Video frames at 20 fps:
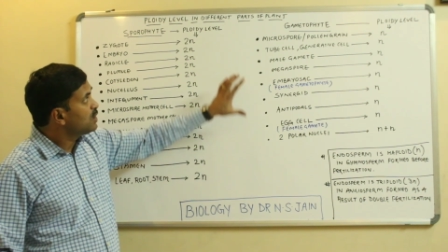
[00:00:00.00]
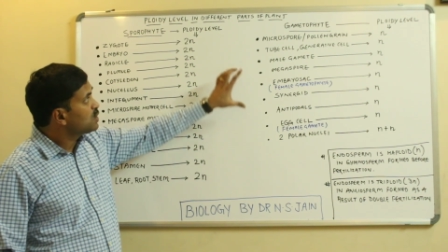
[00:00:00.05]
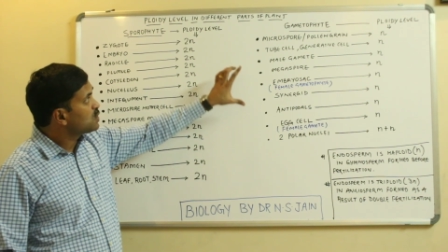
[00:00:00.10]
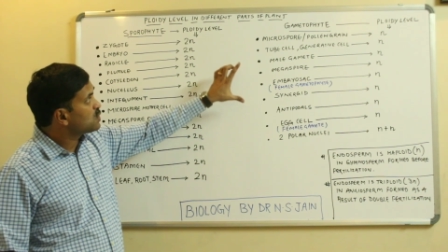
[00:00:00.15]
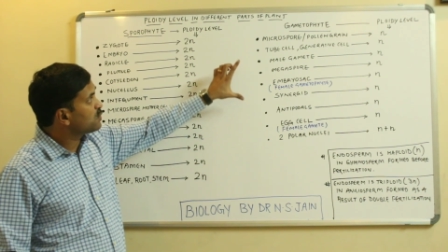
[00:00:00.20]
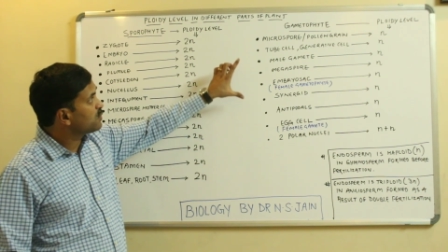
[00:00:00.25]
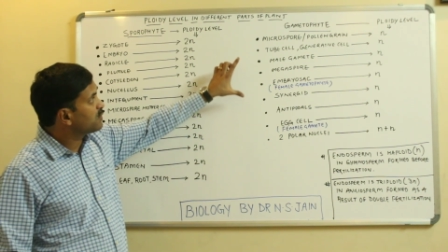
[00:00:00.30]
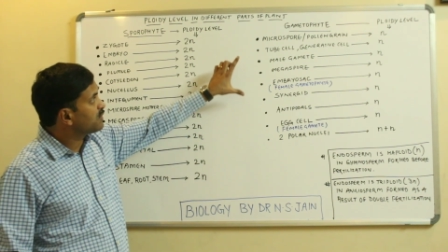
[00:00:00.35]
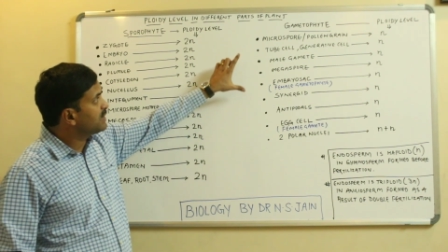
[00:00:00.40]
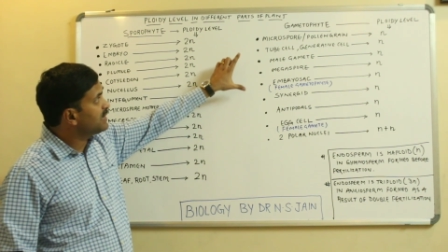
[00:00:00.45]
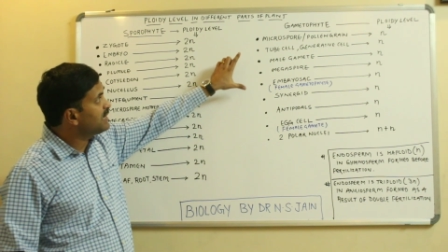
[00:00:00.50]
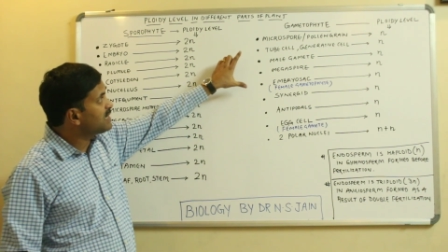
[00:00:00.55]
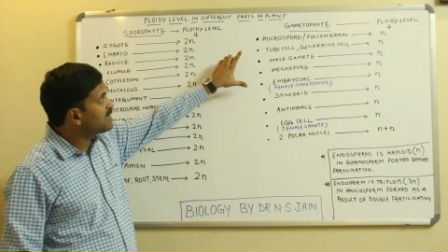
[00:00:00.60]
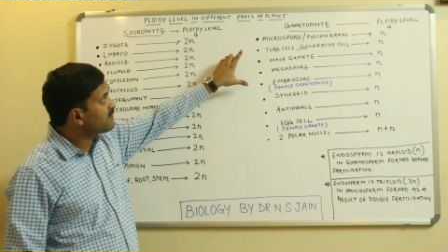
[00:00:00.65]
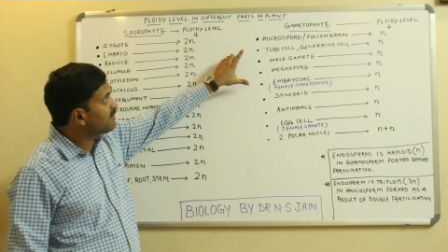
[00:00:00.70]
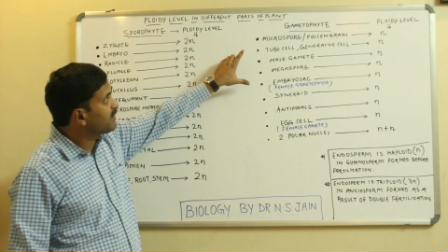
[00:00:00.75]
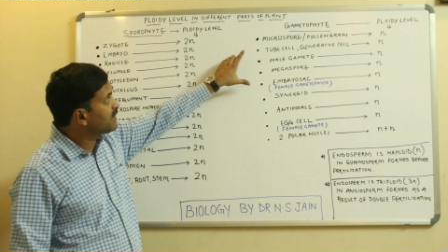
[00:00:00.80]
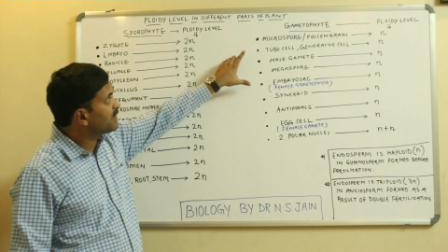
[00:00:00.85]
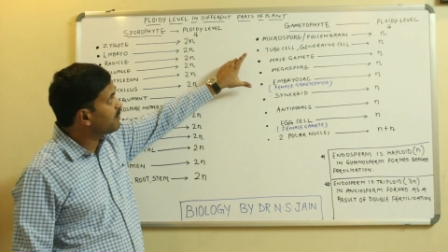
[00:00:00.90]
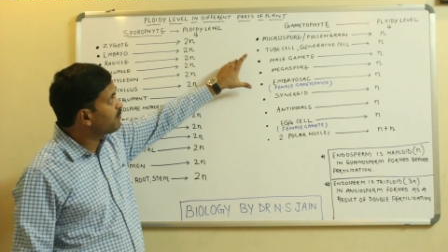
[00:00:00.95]
So
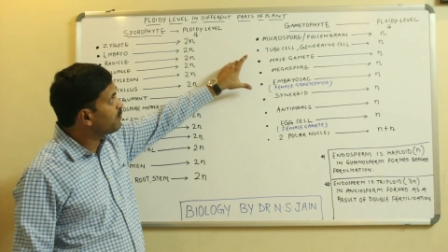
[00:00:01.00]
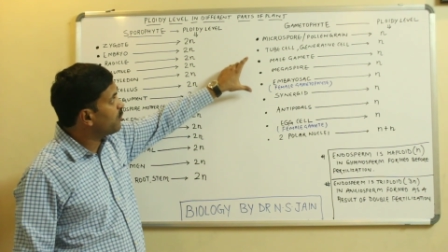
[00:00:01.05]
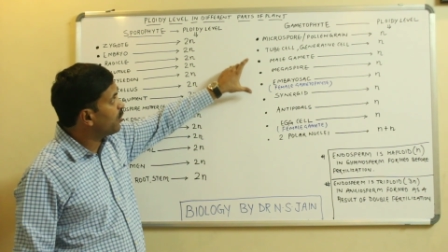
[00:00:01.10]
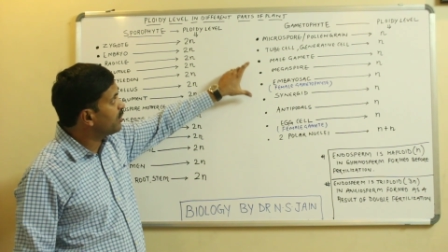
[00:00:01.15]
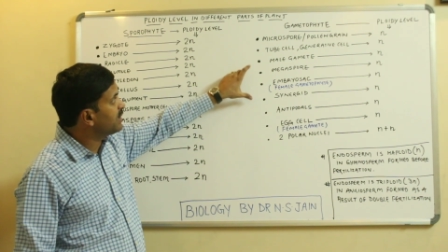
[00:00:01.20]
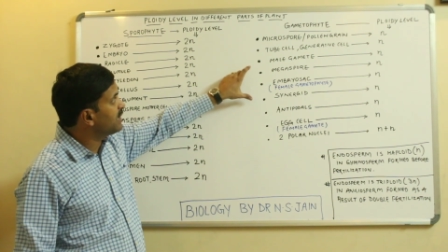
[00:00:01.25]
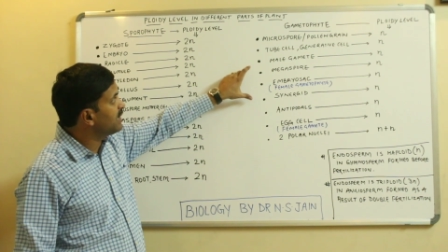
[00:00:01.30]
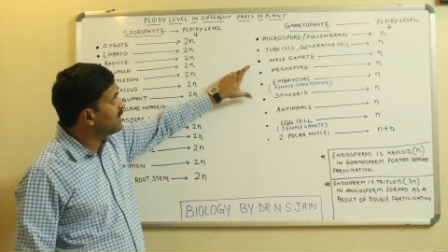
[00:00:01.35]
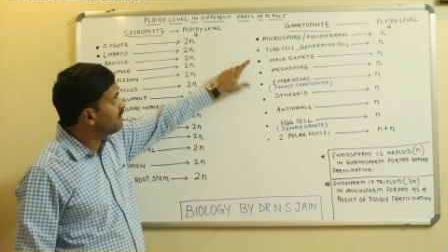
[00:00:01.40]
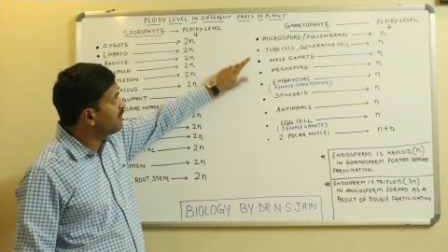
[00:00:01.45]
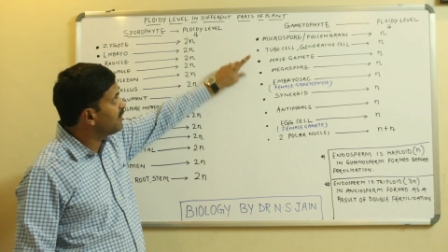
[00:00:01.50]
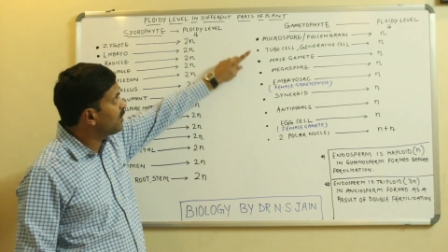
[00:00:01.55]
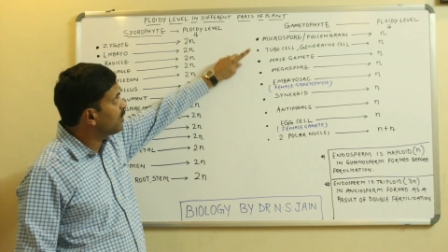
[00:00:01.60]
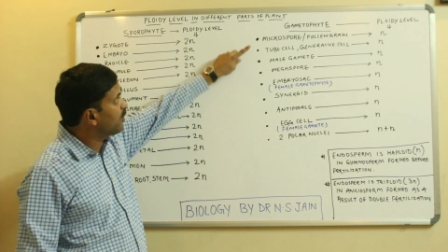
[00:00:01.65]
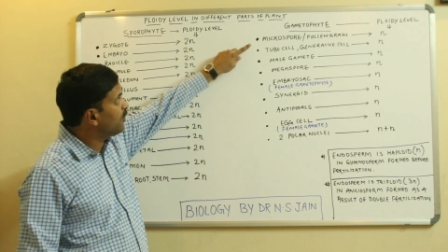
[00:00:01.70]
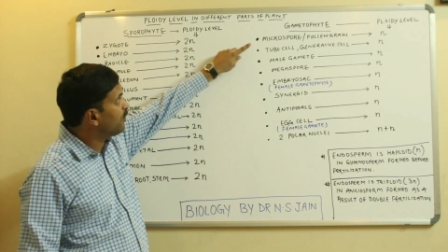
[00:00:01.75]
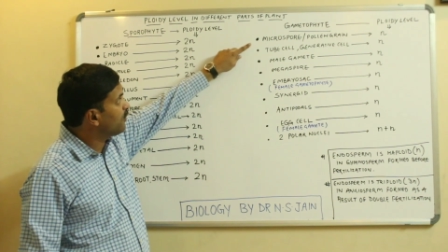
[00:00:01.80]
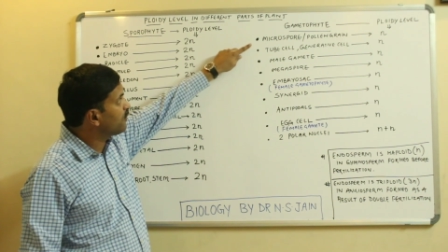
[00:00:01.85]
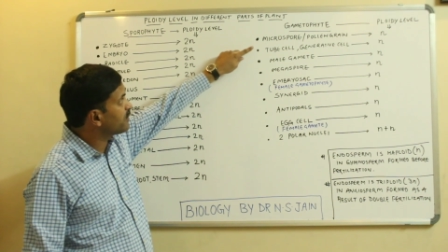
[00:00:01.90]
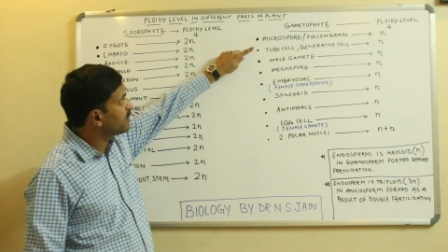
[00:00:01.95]
these were the ploidy
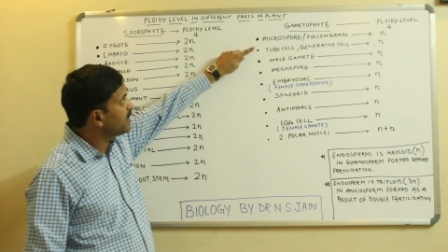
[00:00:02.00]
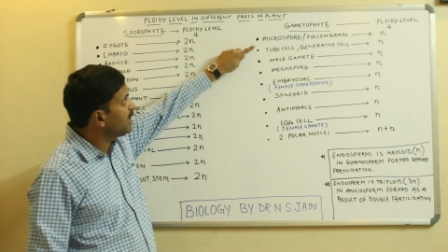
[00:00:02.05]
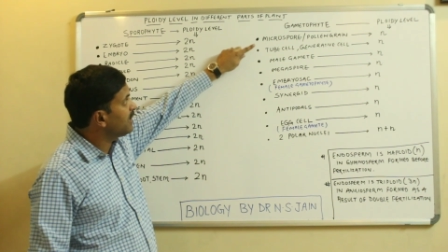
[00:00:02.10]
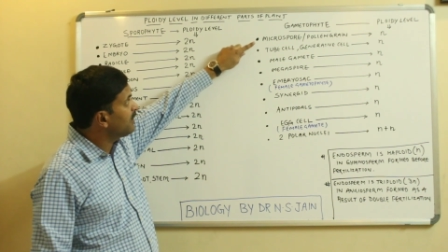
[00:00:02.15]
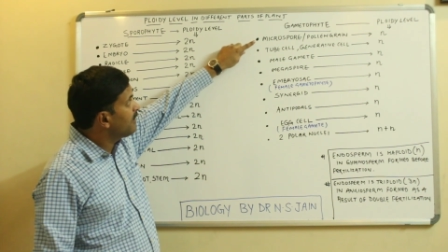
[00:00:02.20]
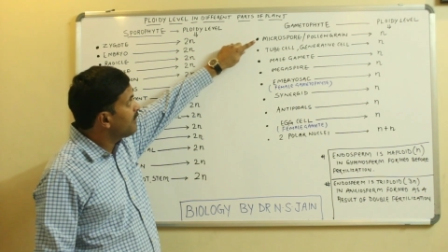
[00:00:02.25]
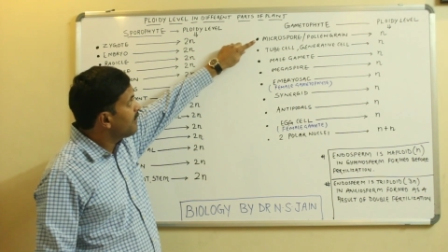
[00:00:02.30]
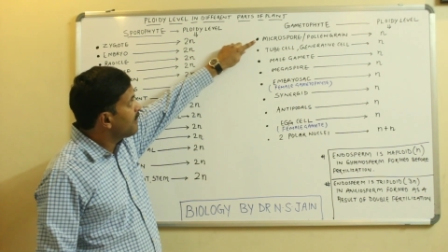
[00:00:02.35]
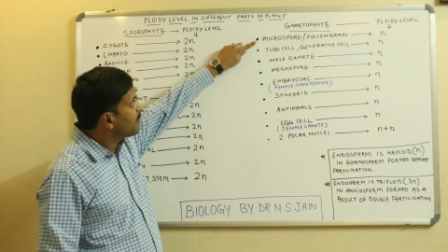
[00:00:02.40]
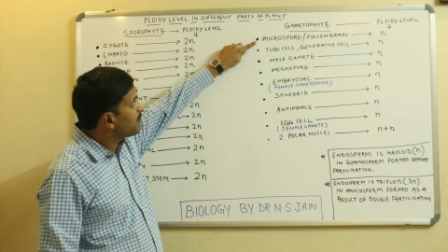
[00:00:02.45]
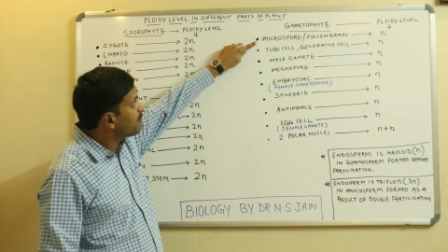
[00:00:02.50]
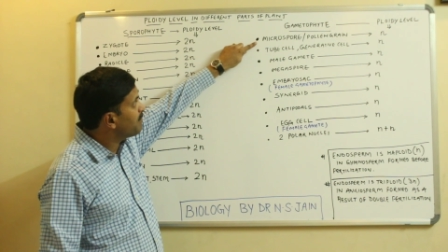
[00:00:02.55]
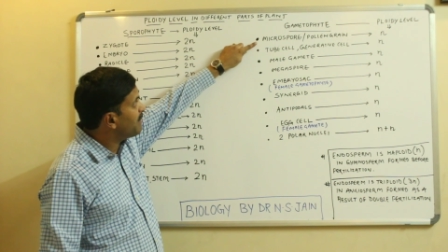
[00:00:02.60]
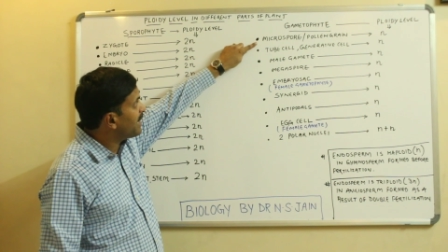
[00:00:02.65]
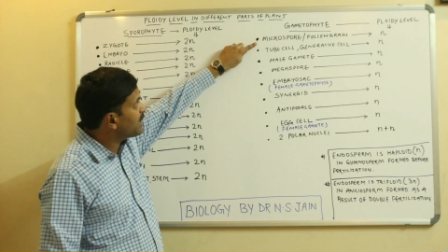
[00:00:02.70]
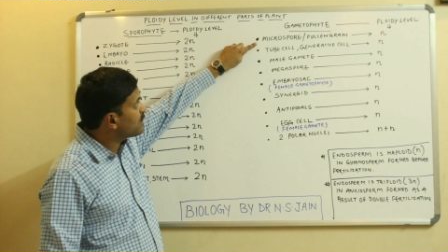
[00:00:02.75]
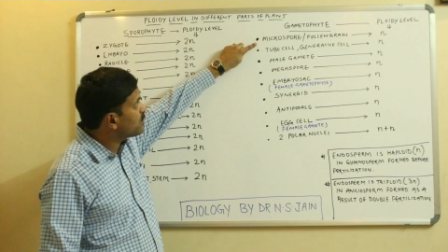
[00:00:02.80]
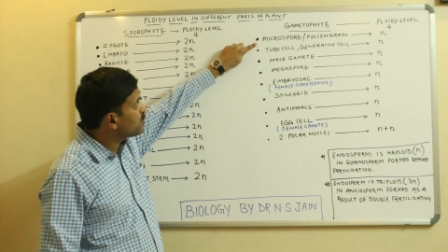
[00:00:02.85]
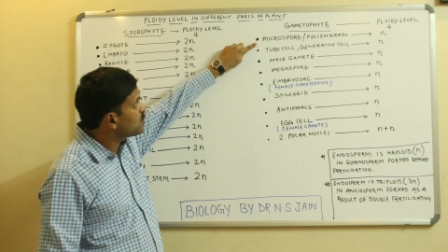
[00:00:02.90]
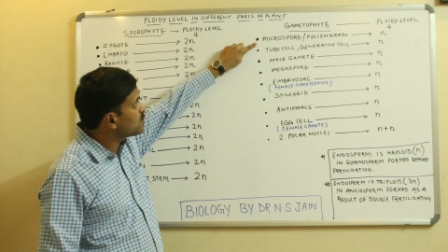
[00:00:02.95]
level of the
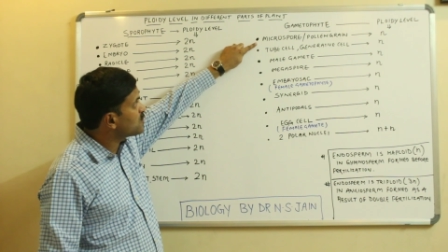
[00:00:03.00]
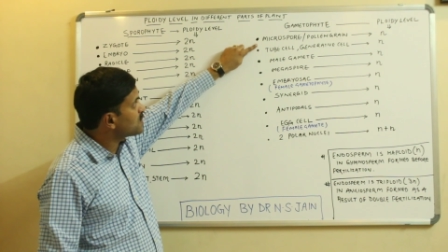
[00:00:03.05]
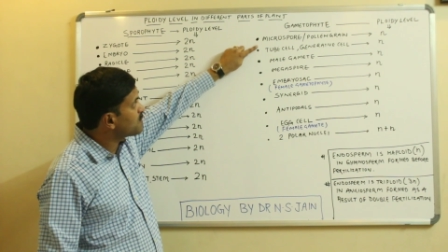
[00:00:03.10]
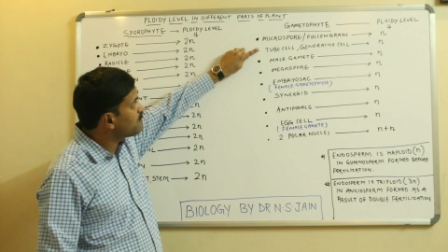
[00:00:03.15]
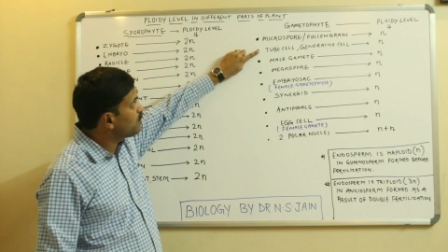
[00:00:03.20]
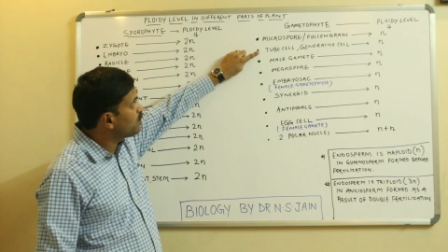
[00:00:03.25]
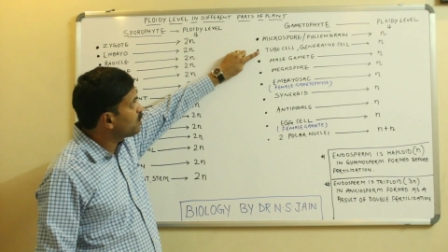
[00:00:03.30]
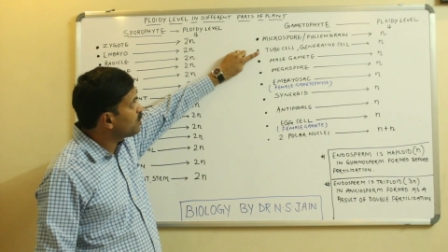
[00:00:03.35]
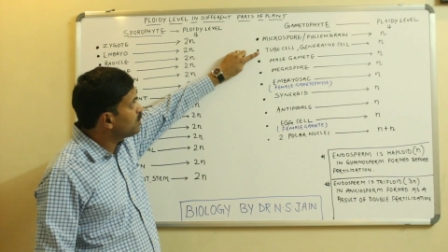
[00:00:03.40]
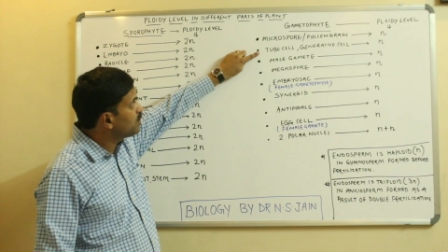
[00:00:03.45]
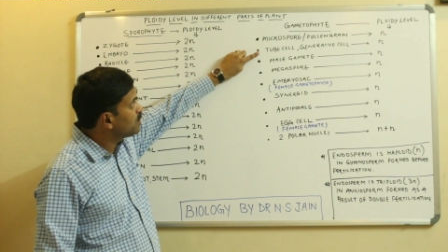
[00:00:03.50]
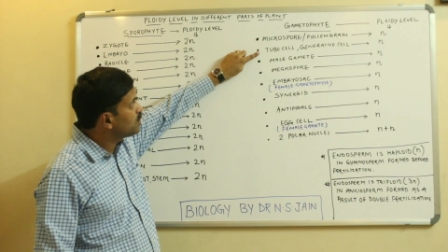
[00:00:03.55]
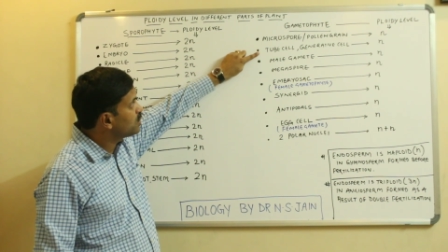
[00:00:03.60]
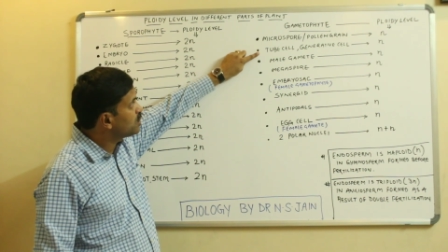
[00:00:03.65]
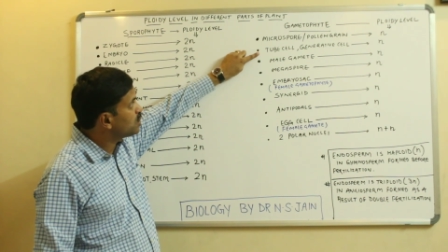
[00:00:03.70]
microspore,